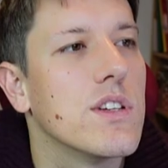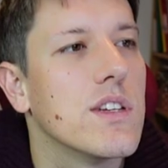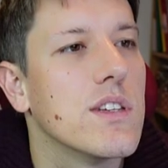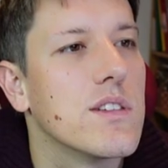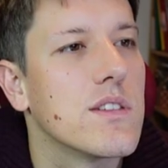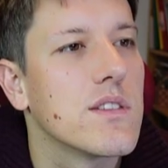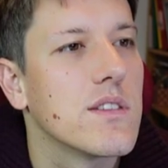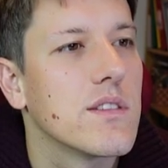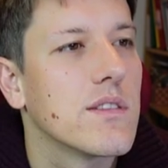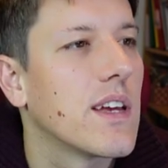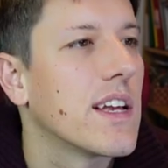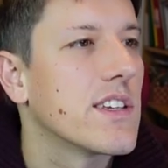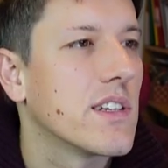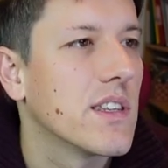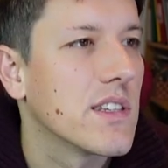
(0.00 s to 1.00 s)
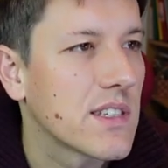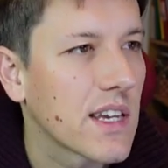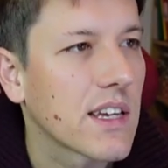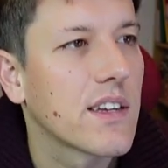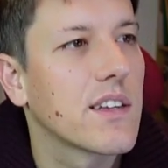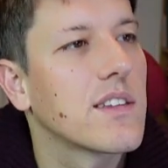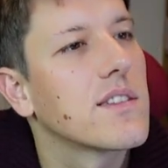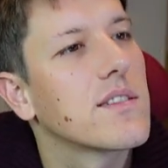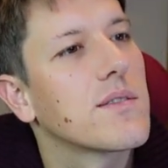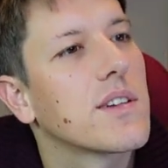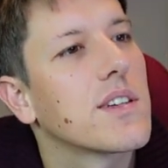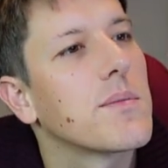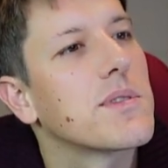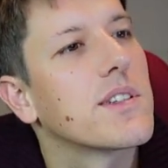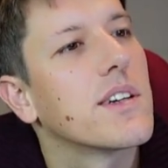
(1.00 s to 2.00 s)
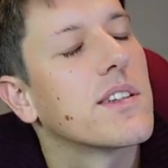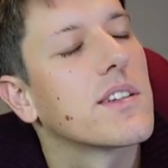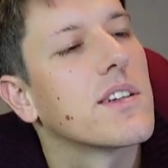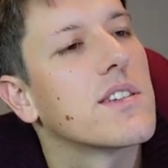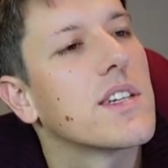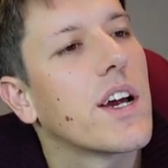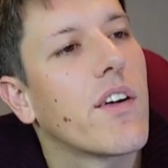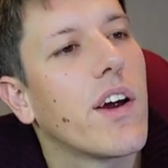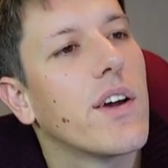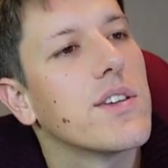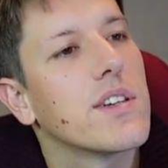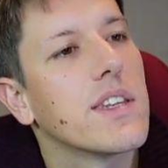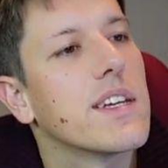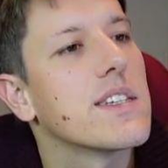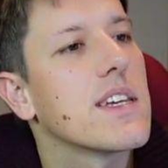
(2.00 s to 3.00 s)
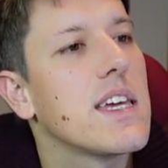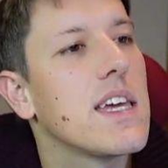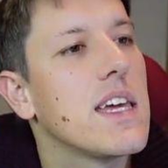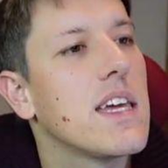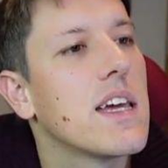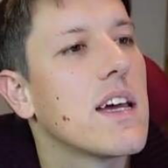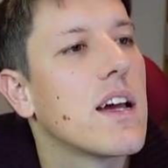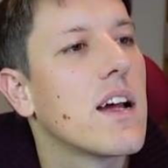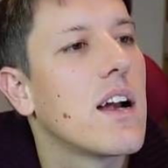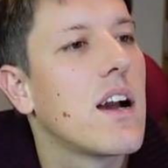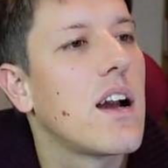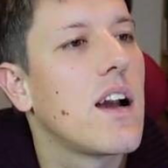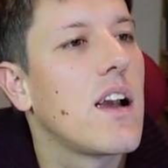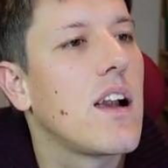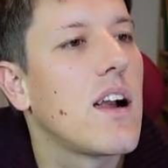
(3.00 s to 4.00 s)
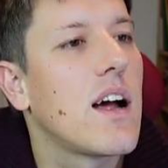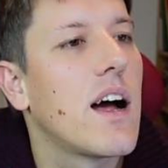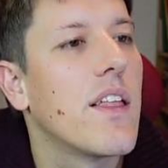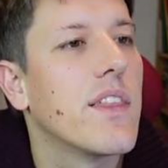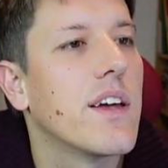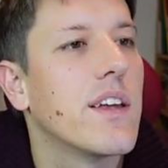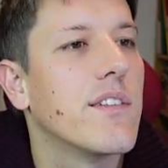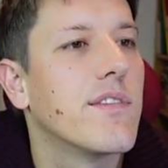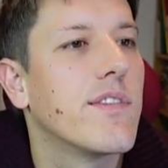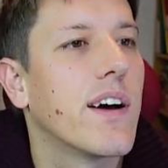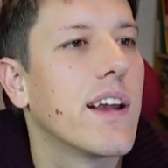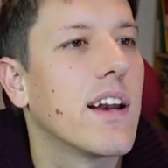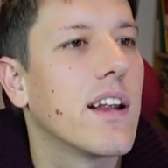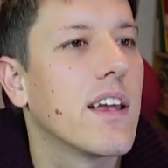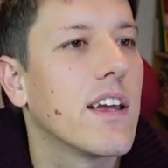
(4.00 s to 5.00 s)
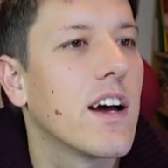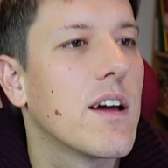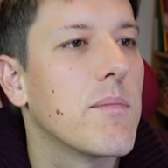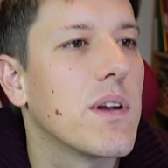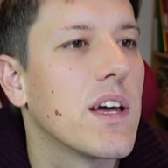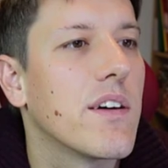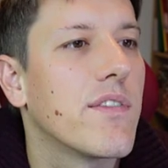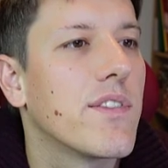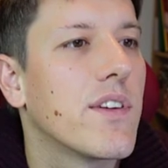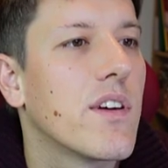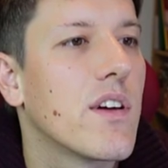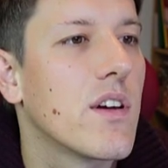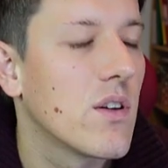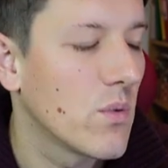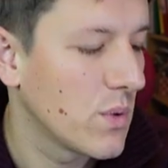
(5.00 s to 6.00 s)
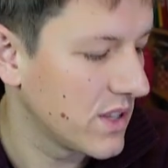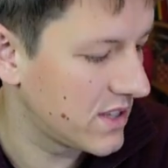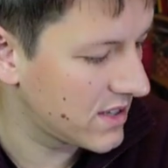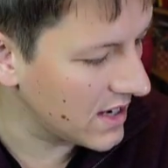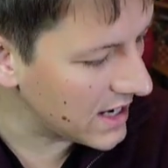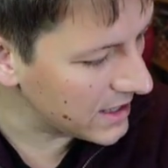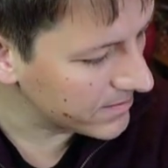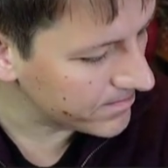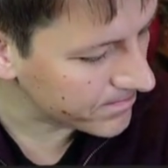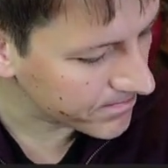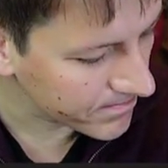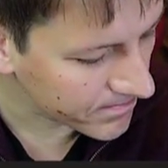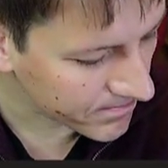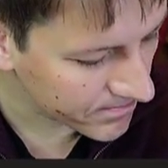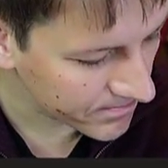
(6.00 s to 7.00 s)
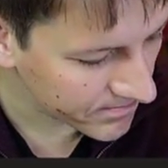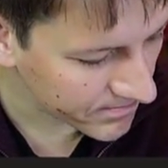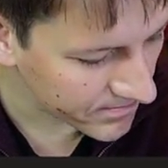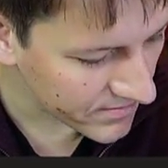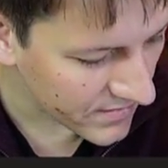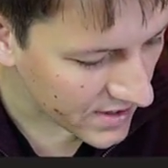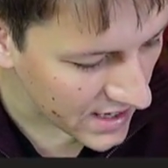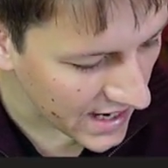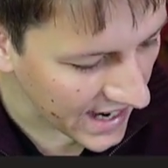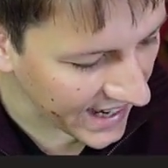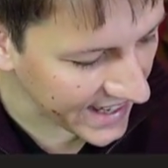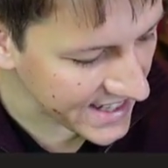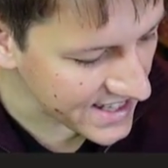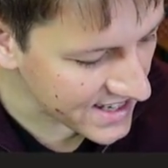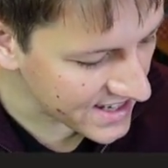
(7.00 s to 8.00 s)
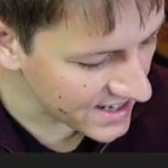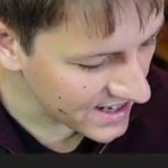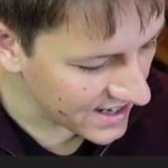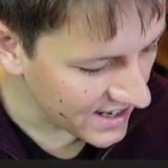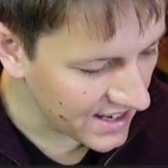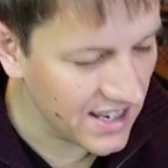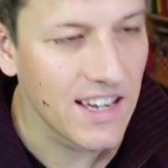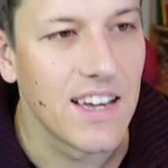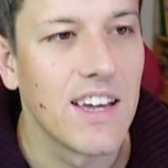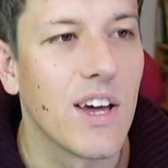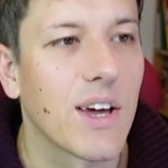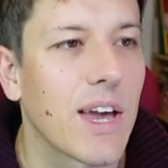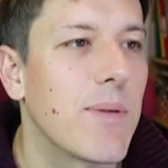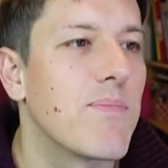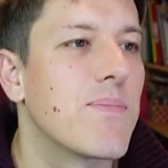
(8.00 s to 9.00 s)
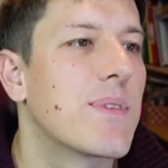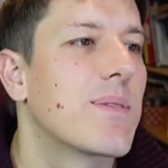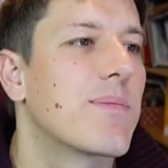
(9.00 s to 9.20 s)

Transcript: is actually the second, because I'm starting at 0, so that's E, and then finally I'm left with C. And okay,